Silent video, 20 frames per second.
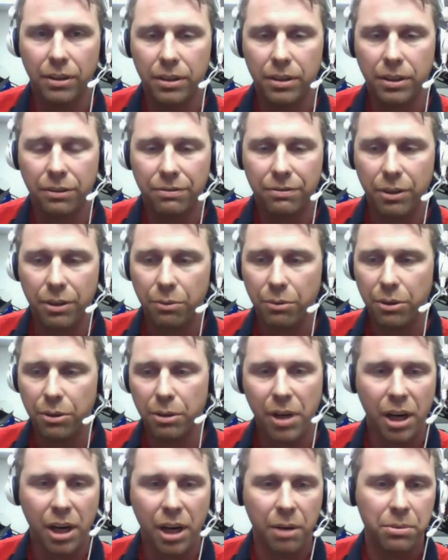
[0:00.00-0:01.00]
It fit with the
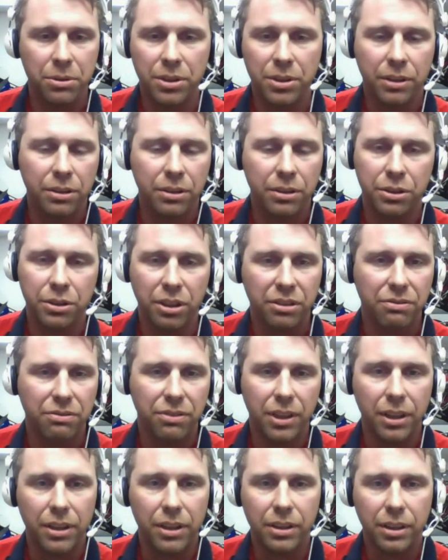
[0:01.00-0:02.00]
back protector just
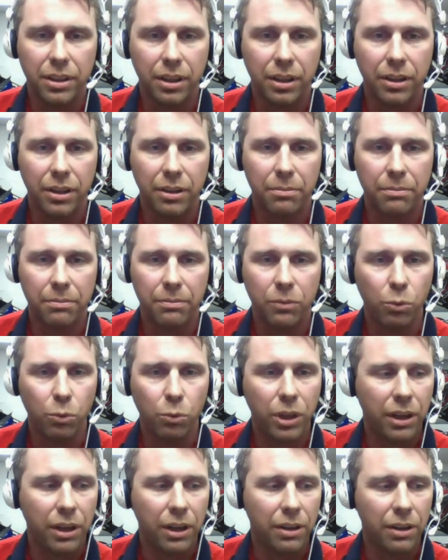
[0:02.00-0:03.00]
fine.
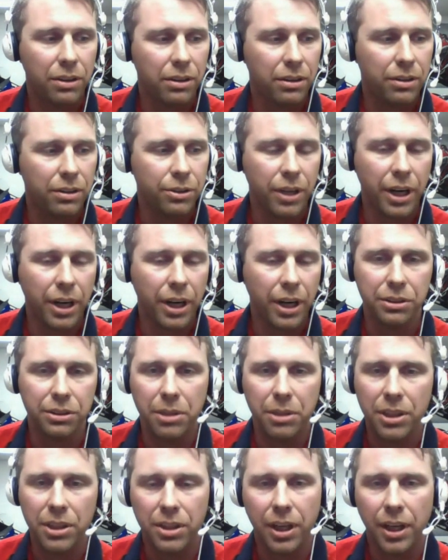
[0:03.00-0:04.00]
Went out there and jagged some
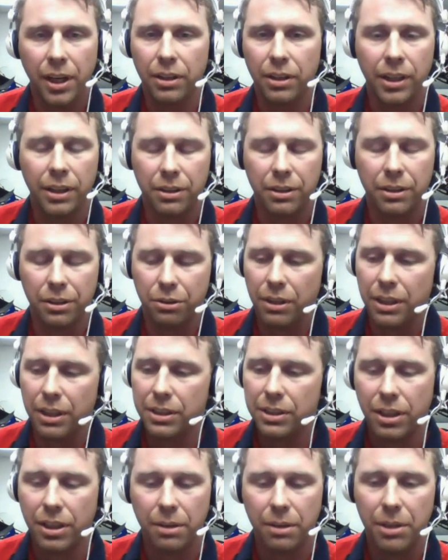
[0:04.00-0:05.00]
knees, and I had a
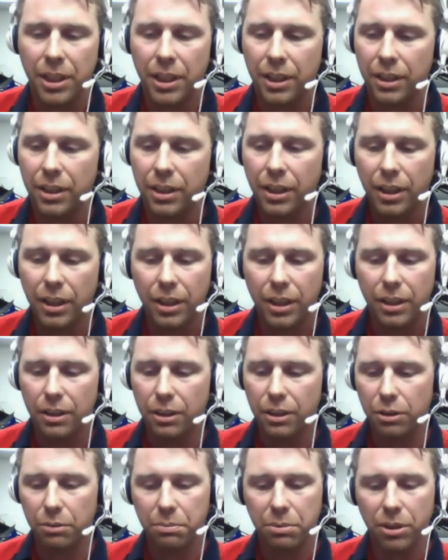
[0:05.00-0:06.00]
great time. I had
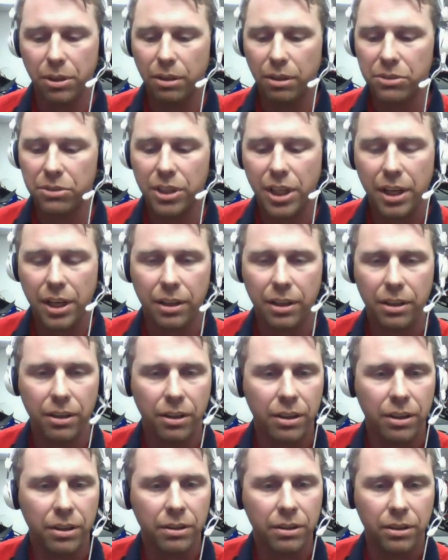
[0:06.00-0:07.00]
no problem taking it
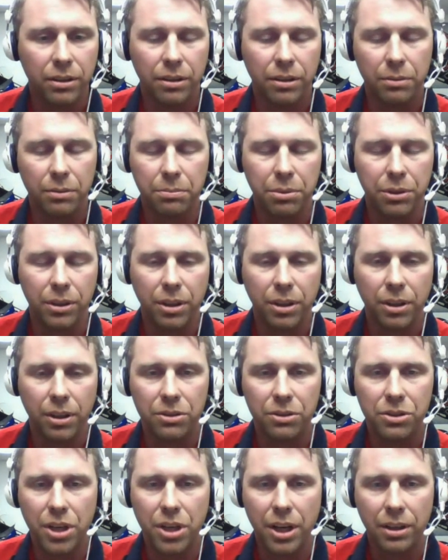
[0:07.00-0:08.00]
on or putting it on
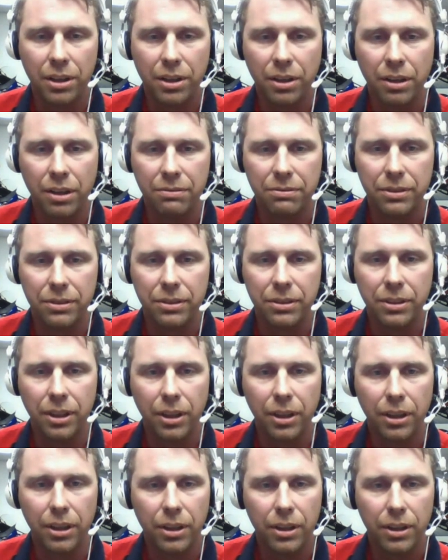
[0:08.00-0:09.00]
or taking it off, and
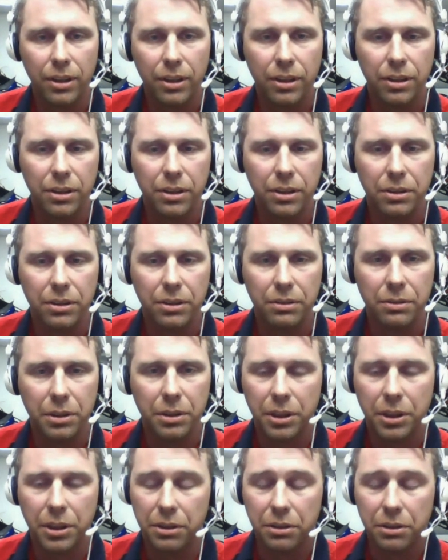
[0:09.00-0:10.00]

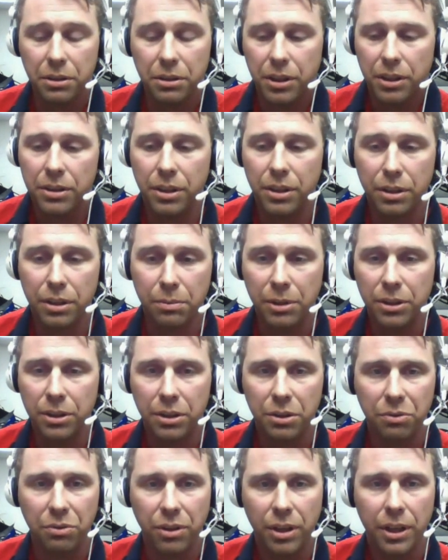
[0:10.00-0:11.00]
it did me
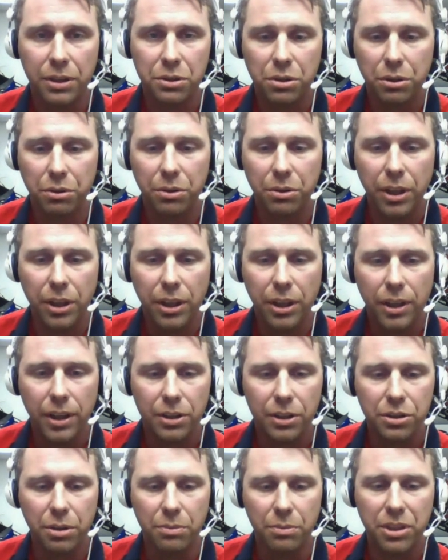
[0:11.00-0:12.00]
just fine. So
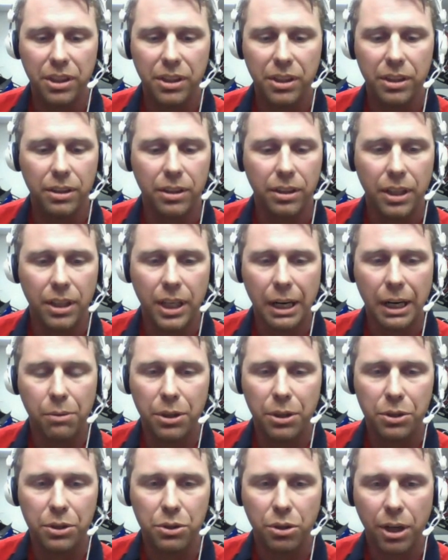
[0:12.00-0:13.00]
it's something that I
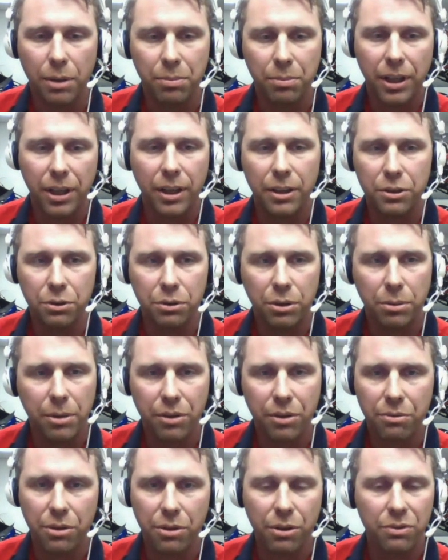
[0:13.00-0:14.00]
want to do. I plan on doing
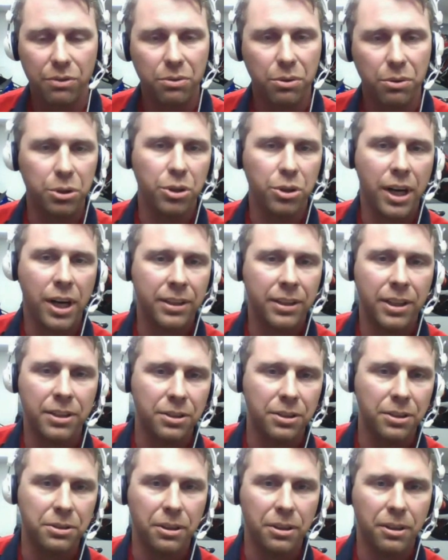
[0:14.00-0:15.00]
about 3 or 4 track
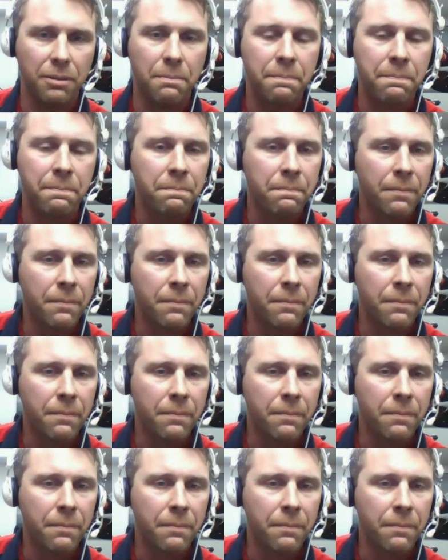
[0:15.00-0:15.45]
days this year.